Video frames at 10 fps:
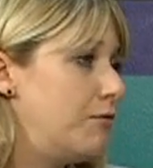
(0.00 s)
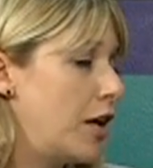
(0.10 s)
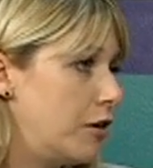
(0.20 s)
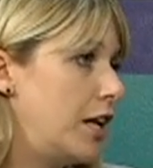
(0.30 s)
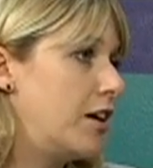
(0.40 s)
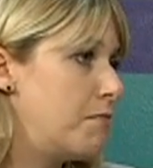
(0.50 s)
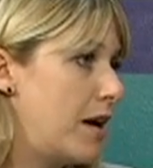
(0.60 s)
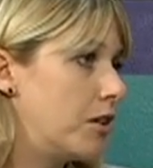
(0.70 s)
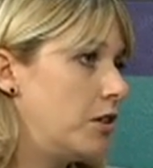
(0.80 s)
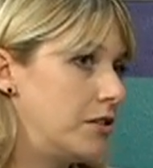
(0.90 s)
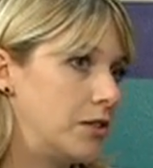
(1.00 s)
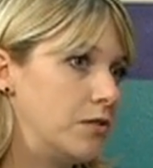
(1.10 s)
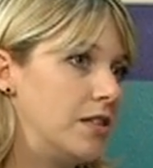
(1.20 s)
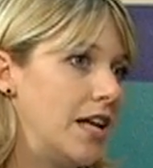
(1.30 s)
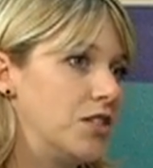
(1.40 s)
Veterinary Medical
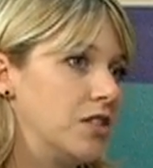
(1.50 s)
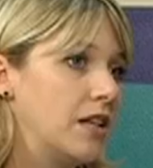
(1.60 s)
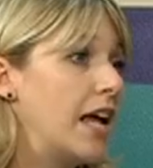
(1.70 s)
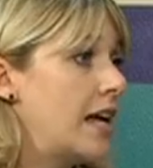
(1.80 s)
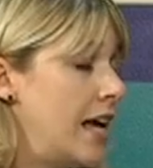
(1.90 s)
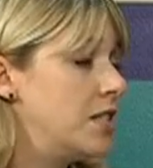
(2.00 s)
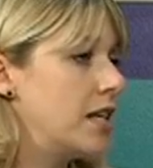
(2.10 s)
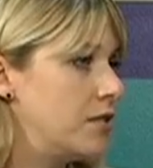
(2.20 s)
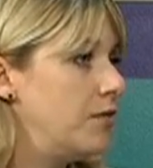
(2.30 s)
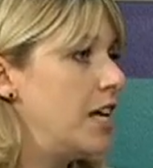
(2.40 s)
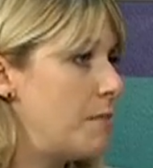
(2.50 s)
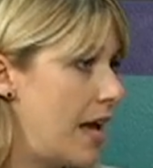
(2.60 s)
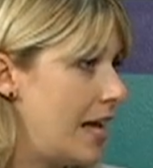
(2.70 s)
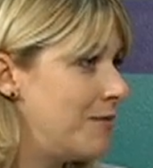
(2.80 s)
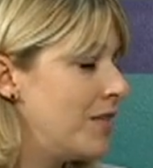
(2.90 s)
Association,
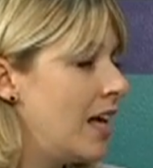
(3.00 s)
HSVMA,